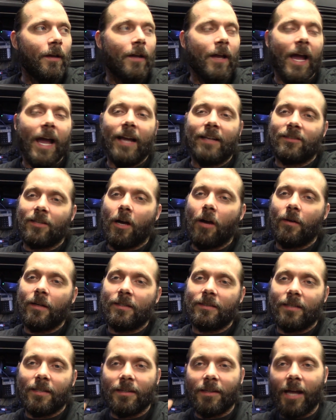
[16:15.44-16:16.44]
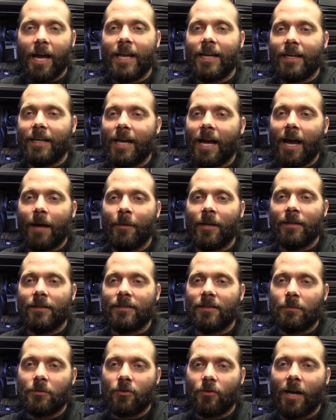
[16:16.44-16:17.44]
As always, like,
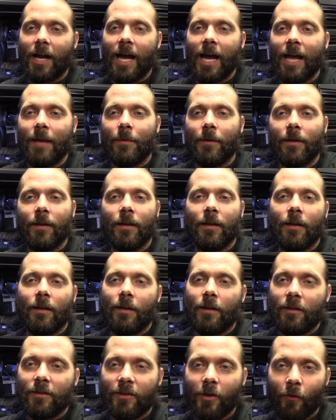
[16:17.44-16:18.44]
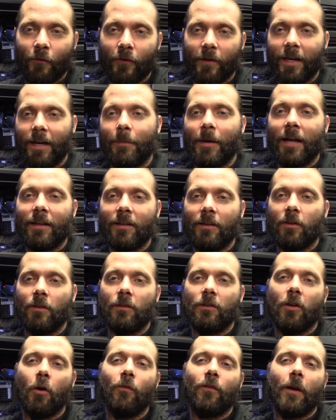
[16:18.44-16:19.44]
comment, subscribe. Don't forget about
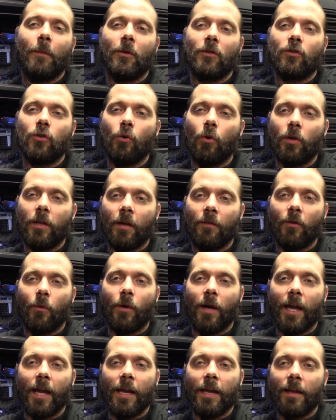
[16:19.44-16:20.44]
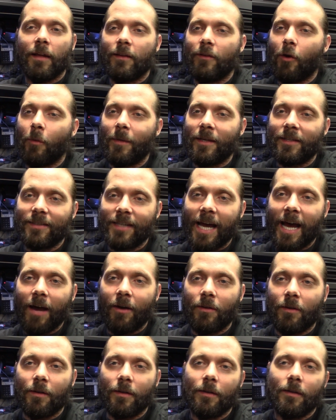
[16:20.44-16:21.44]
the November tool giveaway. Don't miss
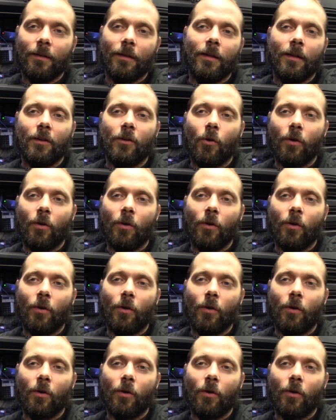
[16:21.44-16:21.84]
out.